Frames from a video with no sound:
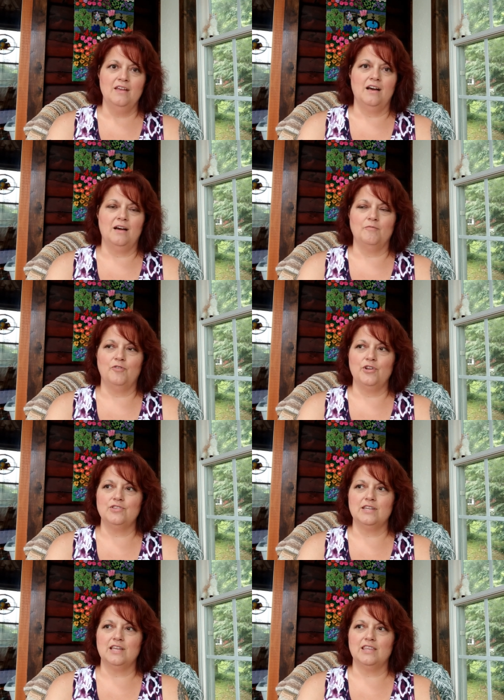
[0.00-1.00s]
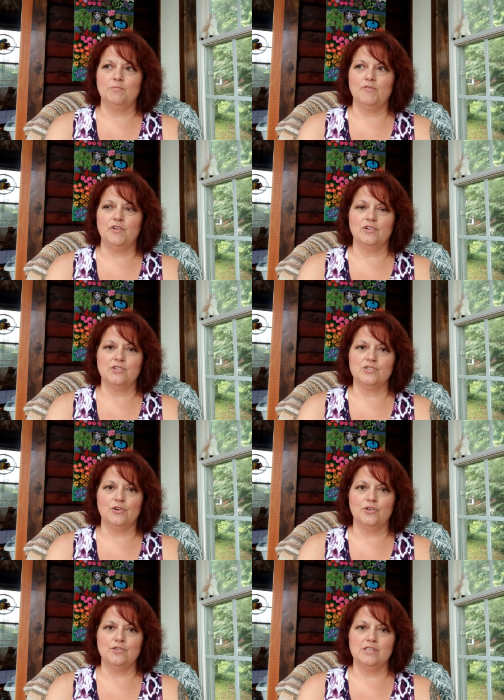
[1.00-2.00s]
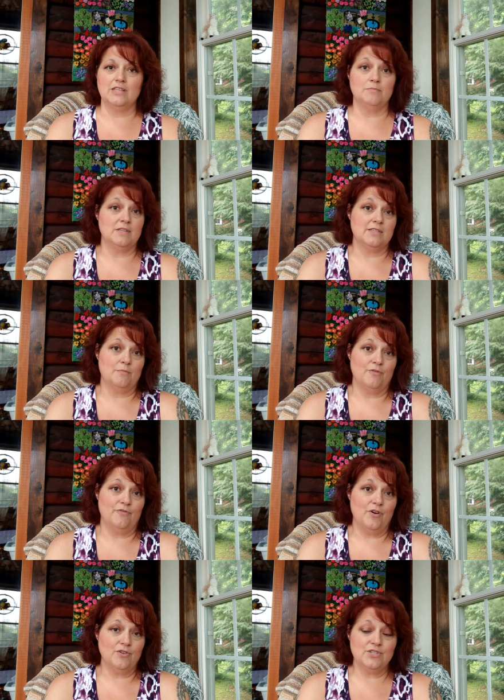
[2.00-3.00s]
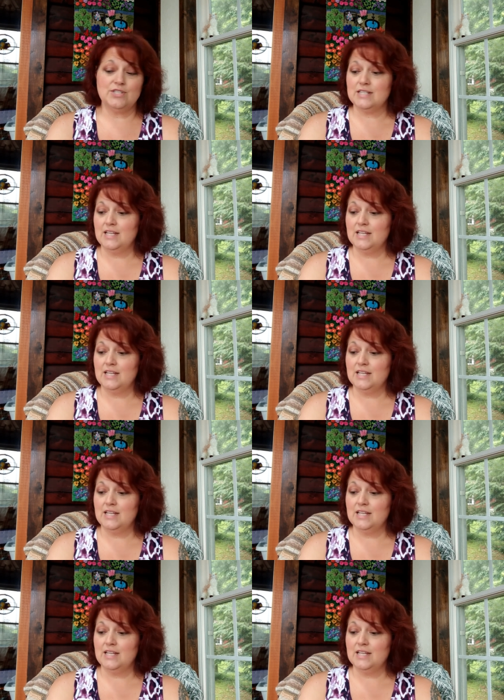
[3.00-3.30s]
um, for you to get them if you're going to start using them December 1st.